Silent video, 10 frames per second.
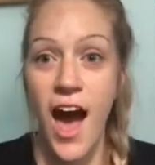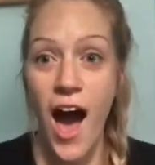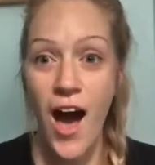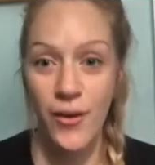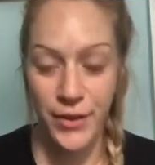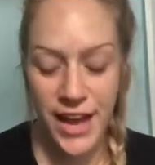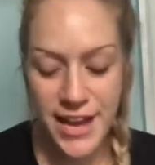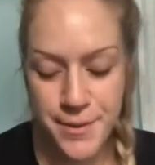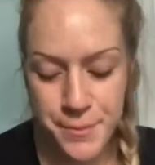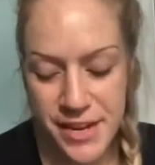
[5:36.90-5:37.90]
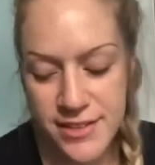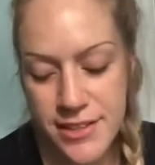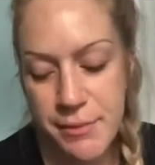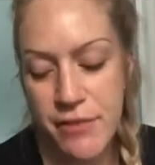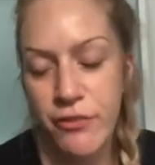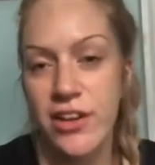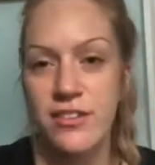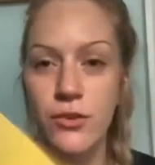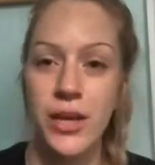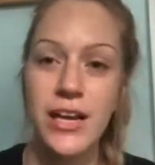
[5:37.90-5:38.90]
Okay, amazing, my friend.
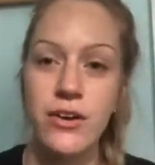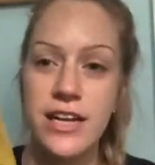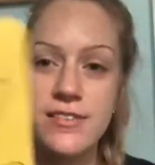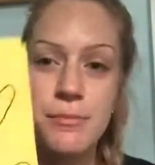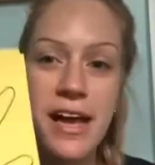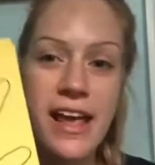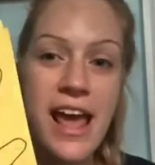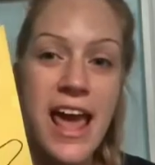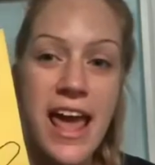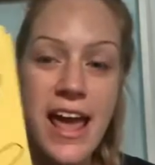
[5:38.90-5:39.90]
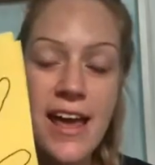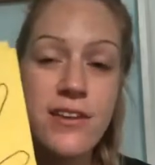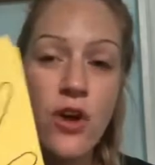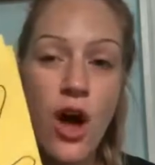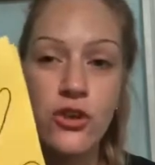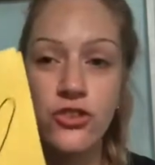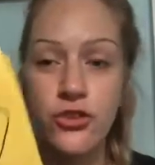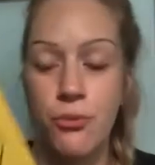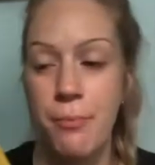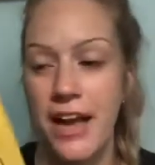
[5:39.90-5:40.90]
So here is my hand
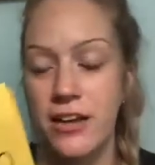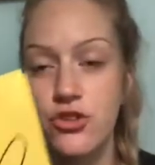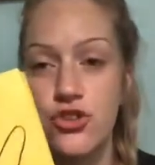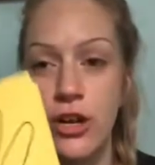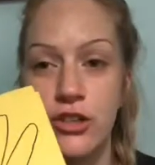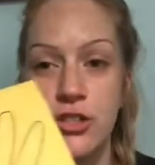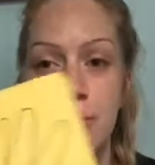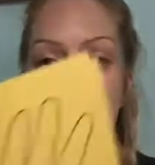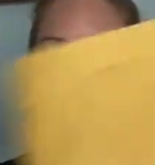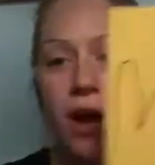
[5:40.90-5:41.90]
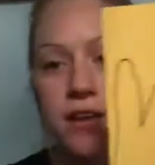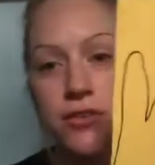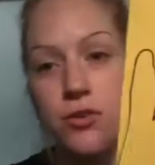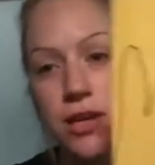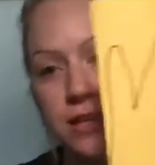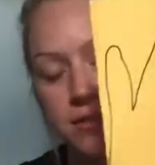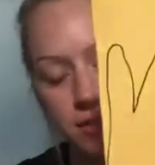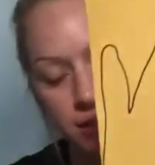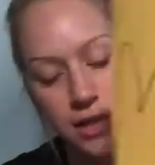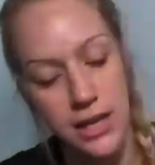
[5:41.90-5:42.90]
onto my construction paper. As you can
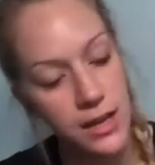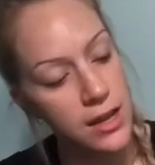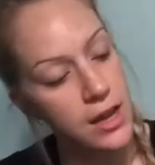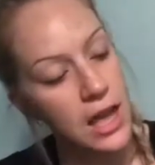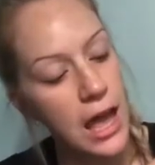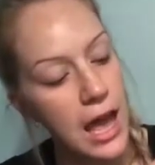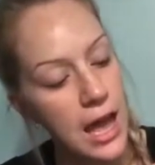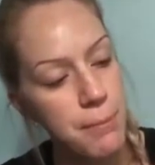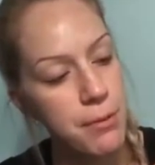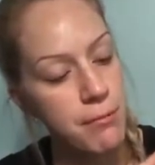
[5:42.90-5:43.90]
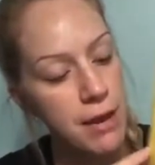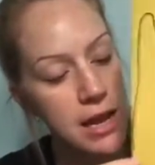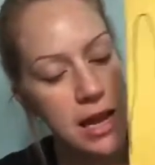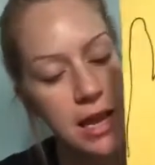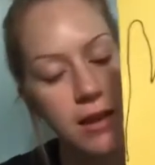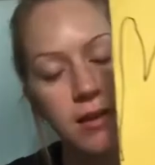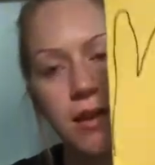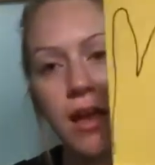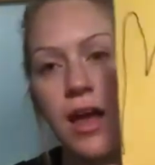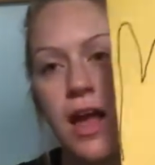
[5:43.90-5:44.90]
see, I put my hand
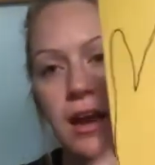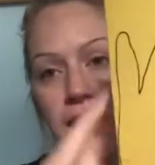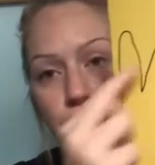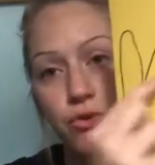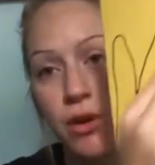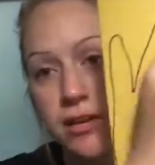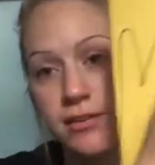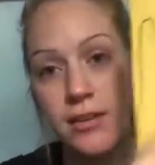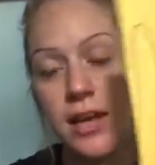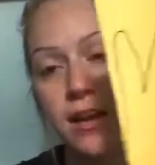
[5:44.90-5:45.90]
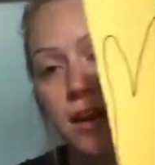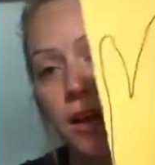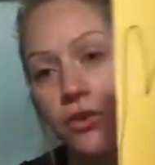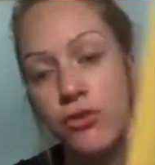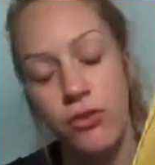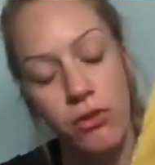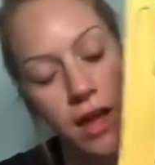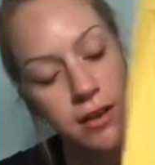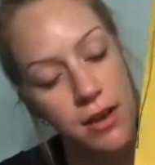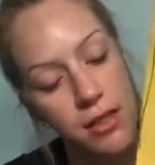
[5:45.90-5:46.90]
and I traced it so
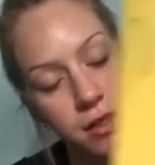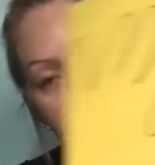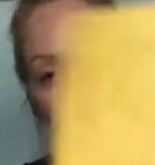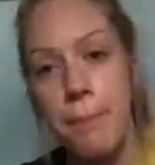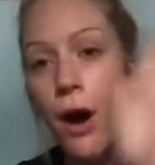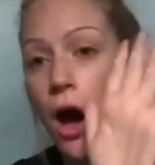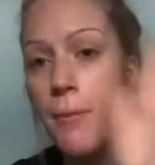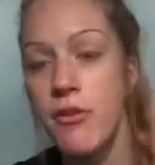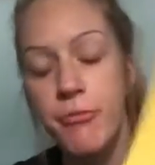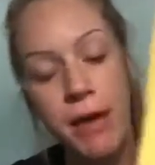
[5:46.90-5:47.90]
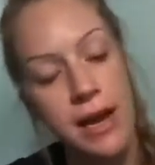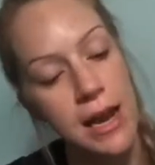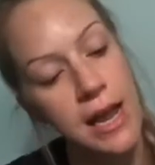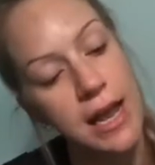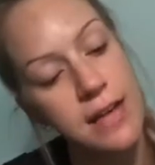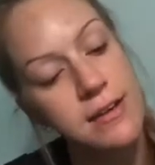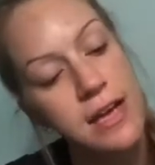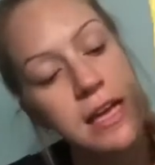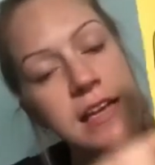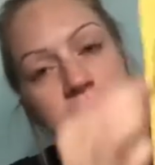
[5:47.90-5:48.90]
that the palm of my hand
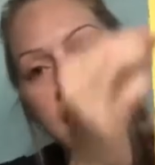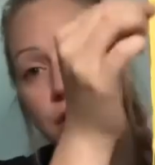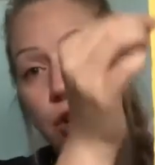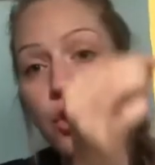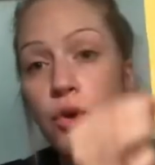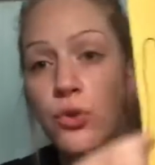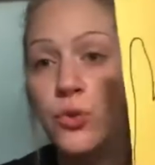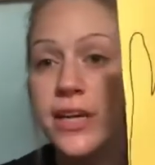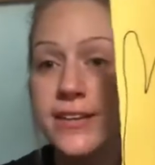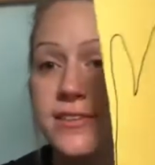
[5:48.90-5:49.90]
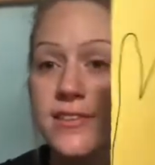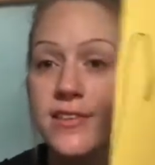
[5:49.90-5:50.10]
is at the crease